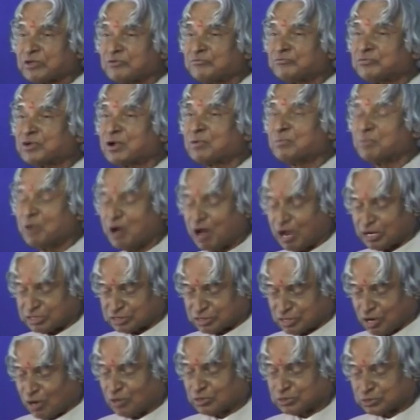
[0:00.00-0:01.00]
from Mars
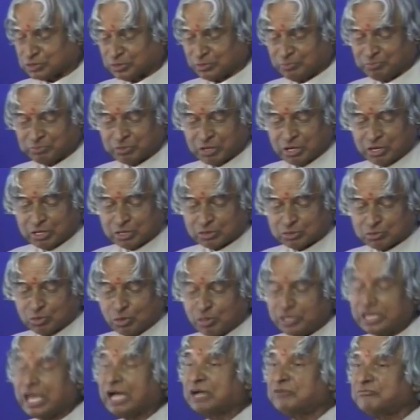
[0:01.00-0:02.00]
also. So
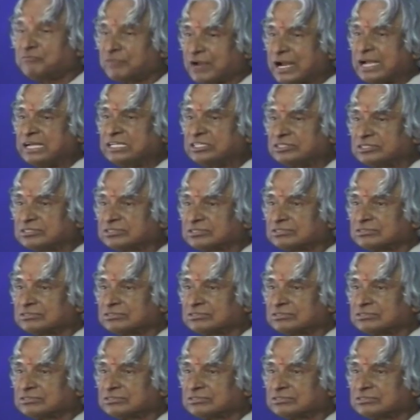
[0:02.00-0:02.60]
young friends,